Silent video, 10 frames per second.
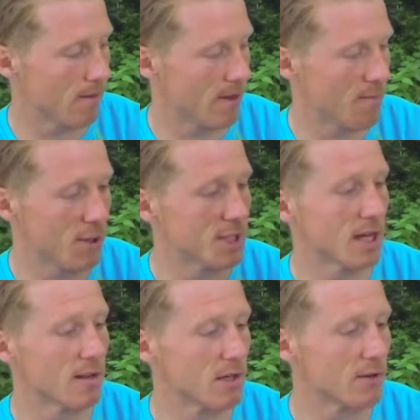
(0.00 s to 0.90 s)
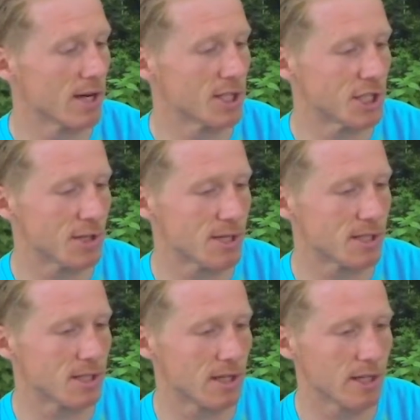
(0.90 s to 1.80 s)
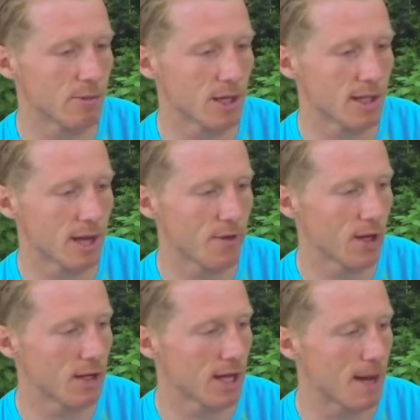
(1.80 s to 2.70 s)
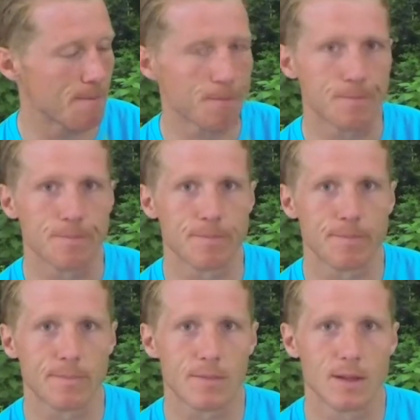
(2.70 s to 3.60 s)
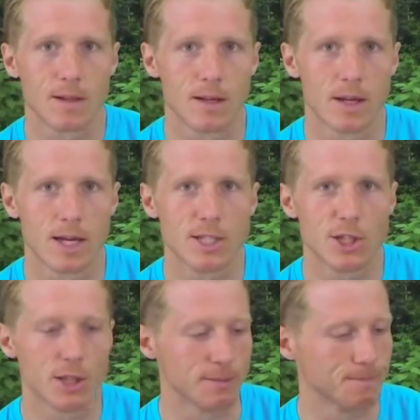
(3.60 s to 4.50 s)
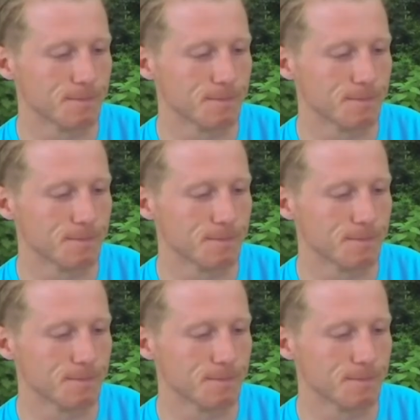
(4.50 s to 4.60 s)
they've put together a great shoe, and it's certainly worth having a look at. Enjoy.